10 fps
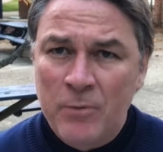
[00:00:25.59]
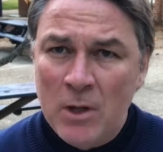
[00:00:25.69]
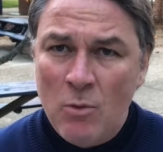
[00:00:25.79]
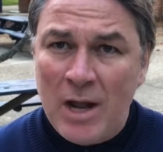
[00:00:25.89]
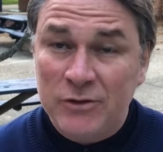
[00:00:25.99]

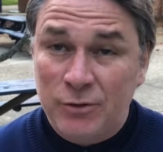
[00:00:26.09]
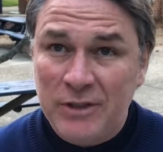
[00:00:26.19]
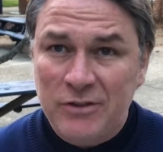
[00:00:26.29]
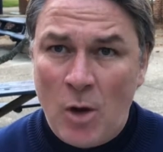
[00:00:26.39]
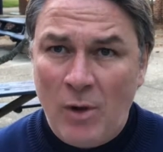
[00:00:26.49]
Well, as there
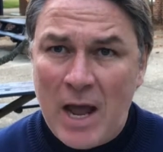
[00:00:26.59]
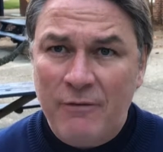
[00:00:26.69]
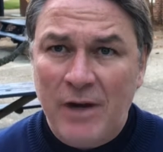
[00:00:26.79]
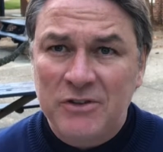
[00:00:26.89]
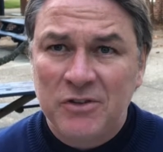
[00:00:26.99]
is no
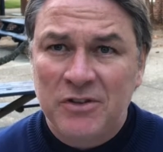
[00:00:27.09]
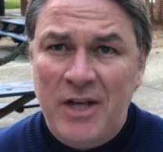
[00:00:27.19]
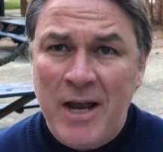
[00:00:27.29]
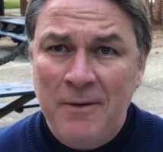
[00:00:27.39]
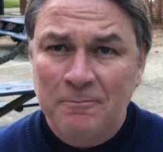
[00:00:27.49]
live lessons
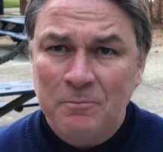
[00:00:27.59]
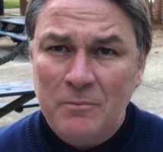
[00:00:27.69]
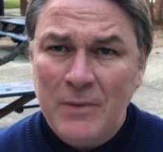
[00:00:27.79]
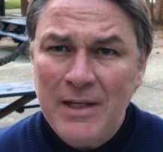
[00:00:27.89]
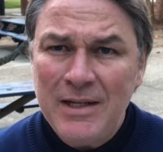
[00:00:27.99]
today,
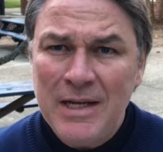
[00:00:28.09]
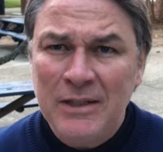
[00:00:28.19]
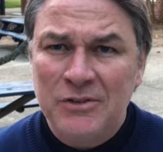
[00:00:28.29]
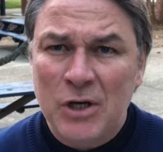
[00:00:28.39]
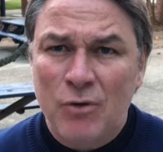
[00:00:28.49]

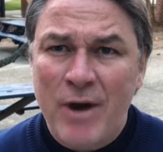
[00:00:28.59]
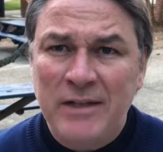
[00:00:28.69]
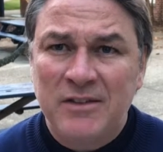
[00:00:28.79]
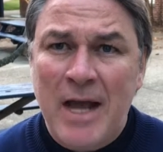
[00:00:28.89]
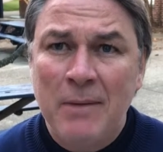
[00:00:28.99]
is a
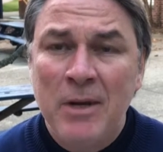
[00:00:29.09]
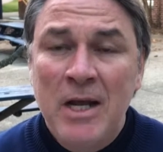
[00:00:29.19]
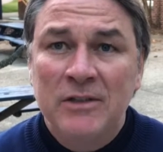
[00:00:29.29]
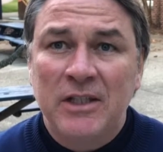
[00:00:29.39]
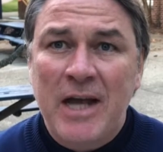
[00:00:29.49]
great time
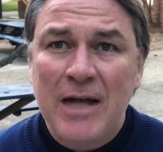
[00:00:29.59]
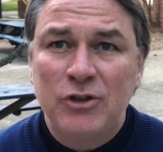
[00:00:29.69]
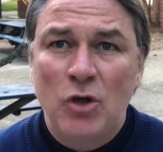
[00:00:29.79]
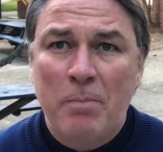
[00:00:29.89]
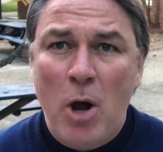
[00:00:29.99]
to
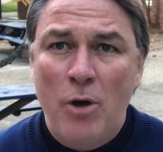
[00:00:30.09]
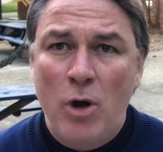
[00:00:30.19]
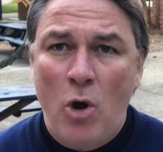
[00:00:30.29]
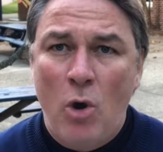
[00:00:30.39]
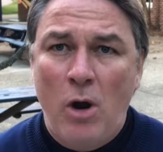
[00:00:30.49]
catch up on
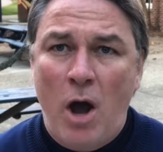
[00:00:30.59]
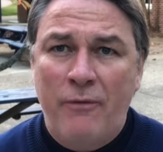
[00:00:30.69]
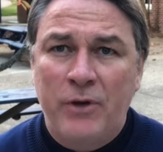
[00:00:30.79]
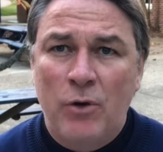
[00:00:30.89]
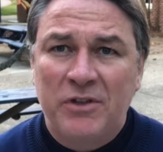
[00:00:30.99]
all
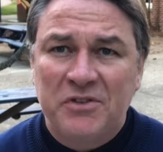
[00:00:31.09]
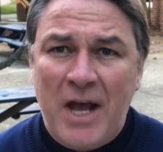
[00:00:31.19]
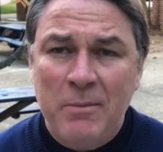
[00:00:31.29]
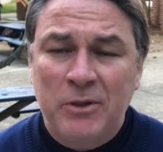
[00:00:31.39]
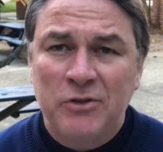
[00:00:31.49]
of your
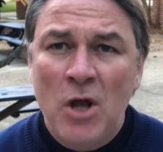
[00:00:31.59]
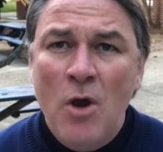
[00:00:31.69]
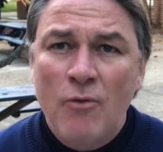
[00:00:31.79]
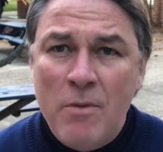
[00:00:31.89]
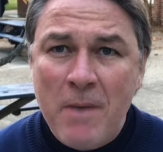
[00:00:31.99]
assignments.
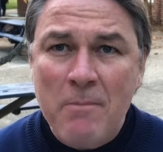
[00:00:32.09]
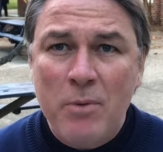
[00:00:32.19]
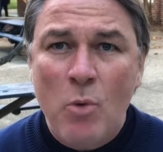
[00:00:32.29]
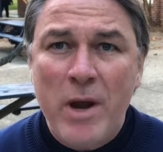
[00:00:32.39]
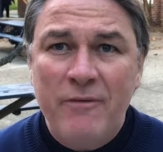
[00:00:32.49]

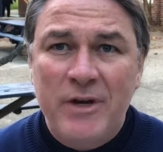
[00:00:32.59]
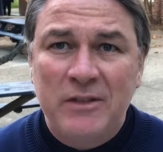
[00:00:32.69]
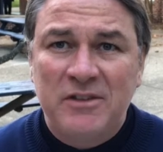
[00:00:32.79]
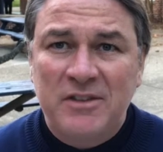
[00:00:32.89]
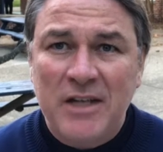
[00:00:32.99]
Remember, we have an
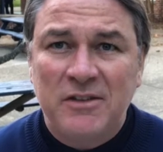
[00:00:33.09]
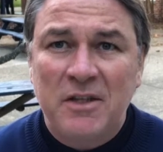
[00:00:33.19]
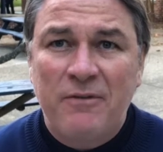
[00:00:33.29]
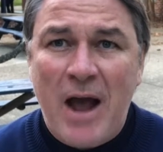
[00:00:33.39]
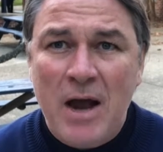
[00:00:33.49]

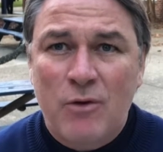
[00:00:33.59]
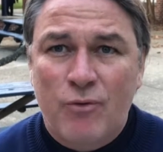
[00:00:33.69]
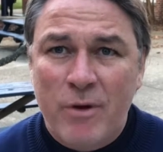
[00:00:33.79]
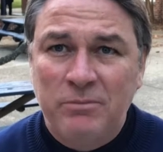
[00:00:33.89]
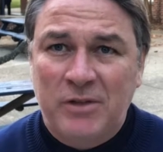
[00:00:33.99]
incentive at
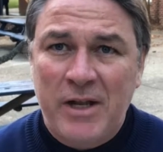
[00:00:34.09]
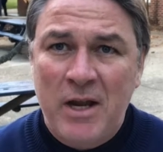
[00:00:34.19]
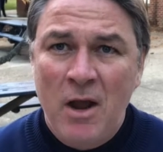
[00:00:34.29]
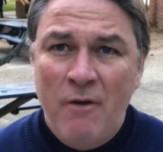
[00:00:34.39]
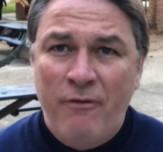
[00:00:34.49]
Grimsley
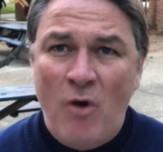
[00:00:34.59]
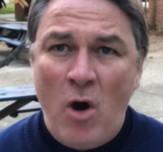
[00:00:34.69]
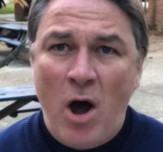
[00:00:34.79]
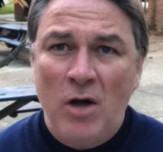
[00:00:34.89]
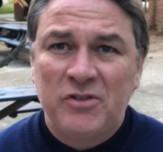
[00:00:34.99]

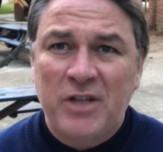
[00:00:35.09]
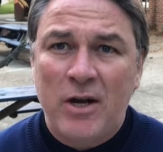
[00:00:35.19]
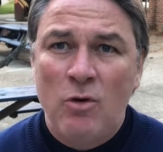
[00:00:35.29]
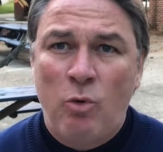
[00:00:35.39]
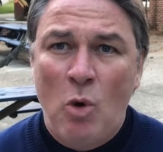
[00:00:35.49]
for our
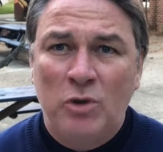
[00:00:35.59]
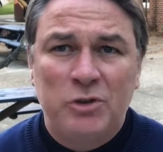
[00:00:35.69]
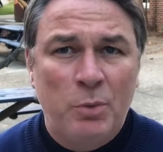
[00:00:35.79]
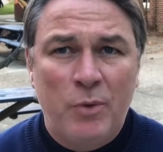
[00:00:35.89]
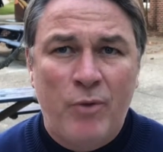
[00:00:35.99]
second
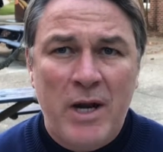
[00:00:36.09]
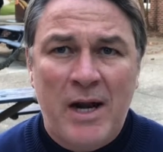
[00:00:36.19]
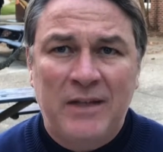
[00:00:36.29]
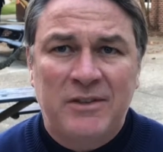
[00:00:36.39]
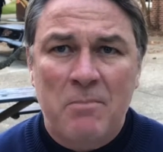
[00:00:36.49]
quarter. We
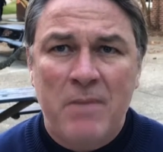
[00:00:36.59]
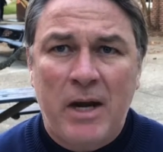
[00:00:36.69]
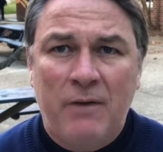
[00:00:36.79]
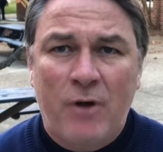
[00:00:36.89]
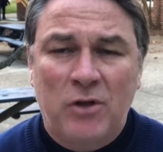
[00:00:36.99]
realised that
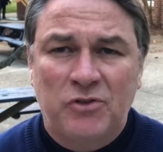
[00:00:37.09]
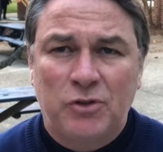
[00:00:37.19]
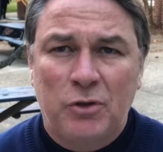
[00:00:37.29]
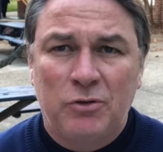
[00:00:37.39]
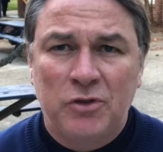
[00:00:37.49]
many of our
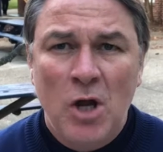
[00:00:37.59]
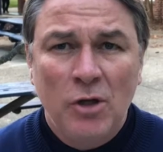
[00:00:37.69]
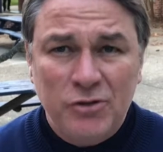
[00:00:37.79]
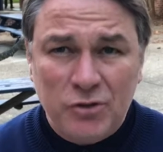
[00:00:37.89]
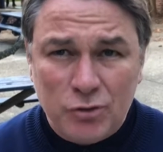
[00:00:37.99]
students
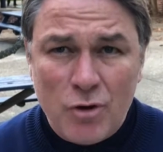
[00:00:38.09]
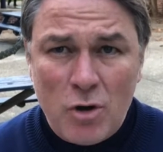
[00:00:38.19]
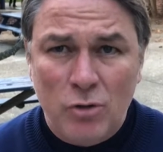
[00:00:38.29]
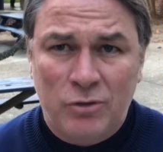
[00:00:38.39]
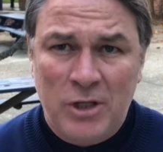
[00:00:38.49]

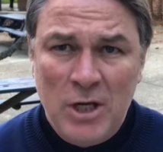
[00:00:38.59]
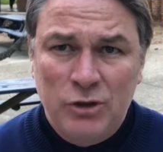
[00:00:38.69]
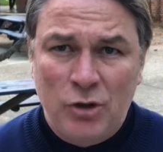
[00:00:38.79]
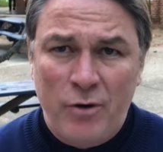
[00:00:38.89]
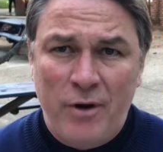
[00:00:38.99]
struggled
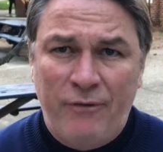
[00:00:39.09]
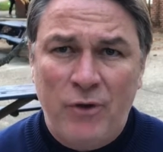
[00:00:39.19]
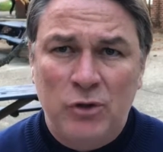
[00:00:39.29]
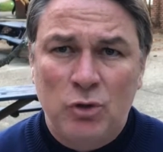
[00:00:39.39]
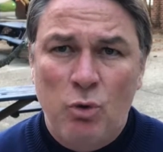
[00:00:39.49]
during the
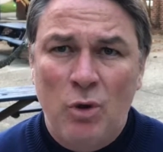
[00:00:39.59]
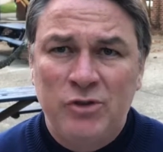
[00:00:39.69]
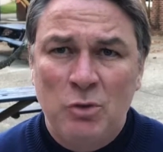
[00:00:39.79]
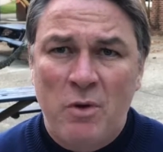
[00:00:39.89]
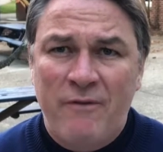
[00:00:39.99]
first
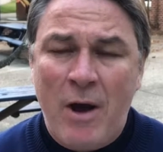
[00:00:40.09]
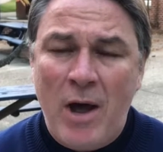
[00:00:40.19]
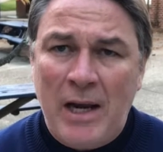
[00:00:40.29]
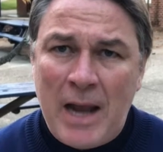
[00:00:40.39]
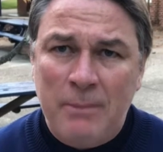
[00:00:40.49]
quarter without
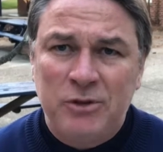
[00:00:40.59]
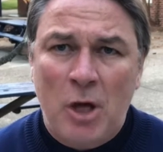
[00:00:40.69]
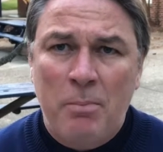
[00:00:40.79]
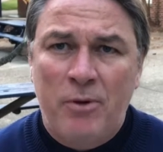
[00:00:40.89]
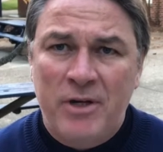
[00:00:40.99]
a
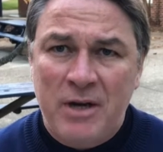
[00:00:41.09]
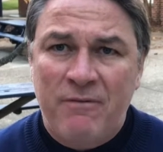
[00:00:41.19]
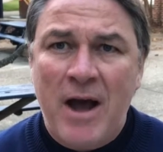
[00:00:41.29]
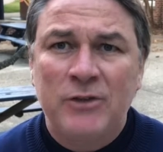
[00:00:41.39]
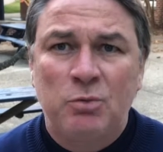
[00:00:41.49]
laptop or a
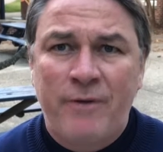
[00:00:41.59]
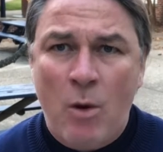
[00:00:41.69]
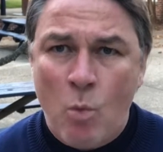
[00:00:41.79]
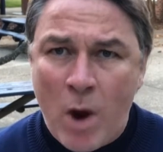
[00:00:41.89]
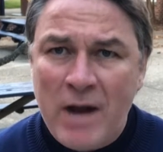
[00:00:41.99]
device,
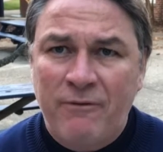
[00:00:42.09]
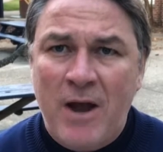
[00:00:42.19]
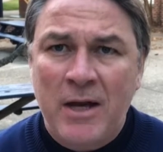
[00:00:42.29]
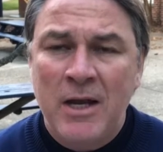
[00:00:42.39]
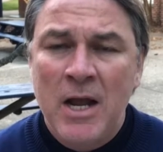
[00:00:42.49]
without
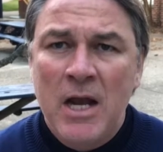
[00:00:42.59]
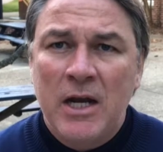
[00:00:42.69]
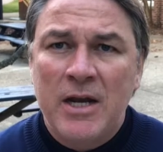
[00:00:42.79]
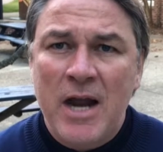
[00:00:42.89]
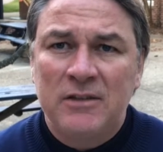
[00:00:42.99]
Wi-Fi
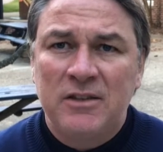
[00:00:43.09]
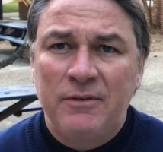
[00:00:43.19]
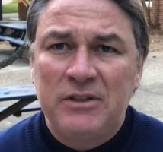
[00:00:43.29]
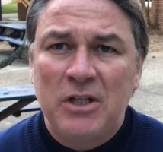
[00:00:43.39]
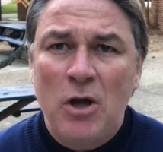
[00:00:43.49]

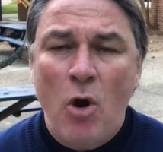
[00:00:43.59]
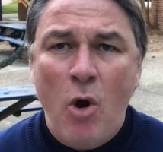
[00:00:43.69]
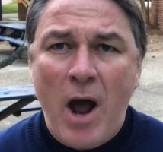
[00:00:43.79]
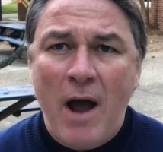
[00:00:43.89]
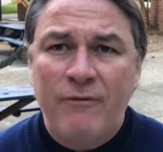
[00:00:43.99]
connectivity,
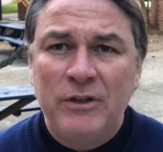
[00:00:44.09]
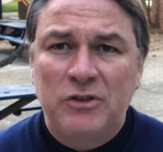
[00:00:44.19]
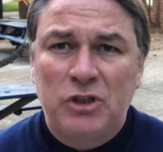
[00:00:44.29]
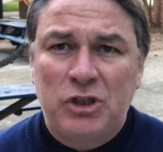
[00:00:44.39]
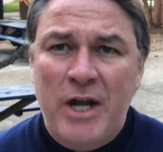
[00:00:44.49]
or having
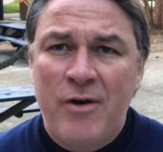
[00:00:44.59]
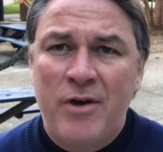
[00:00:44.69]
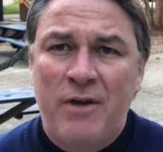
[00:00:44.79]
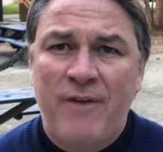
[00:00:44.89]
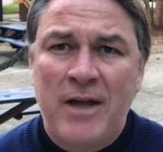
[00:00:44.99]
to share a
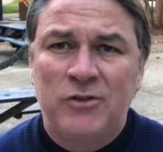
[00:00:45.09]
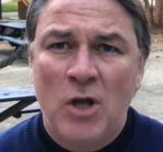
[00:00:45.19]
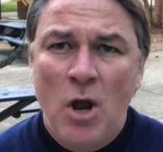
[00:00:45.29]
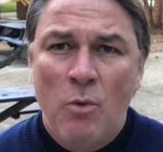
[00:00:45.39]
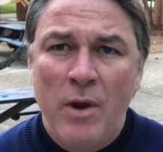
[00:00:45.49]
device
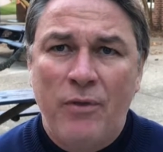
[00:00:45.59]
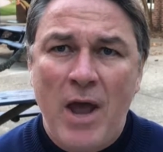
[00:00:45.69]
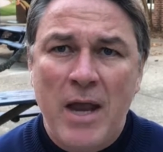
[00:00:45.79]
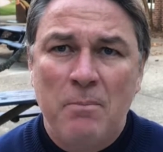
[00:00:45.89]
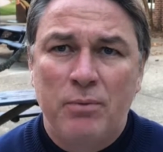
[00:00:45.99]
with
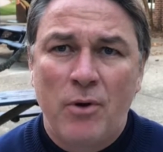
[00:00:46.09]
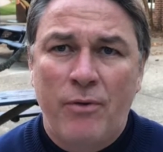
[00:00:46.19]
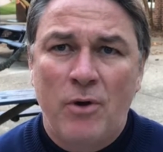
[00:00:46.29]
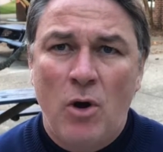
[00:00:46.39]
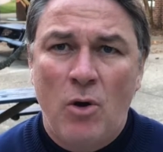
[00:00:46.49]
a
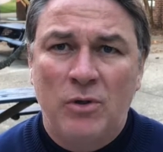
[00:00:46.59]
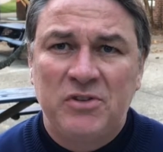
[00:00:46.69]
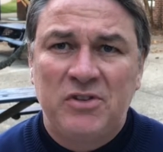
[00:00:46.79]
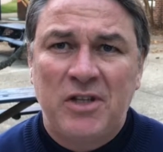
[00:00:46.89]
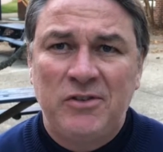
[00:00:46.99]
brother or
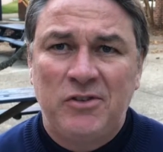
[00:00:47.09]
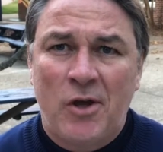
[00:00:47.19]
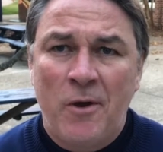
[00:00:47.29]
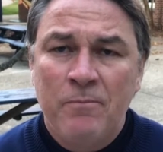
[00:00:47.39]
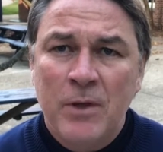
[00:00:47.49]
sister.
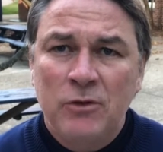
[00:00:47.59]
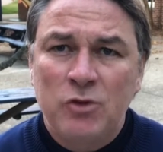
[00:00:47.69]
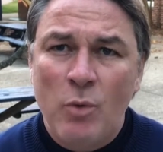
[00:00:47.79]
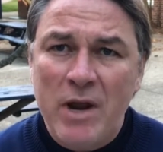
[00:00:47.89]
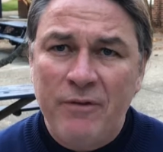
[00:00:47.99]
So
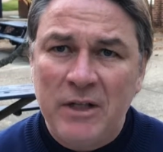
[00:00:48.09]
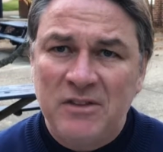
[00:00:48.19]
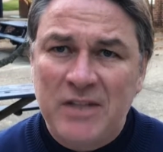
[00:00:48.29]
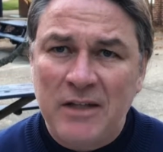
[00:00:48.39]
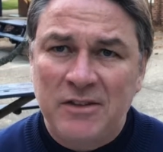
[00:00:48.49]
we have an
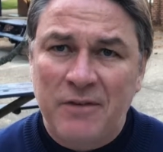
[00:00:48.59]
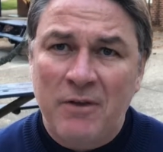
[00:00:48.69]
incentive.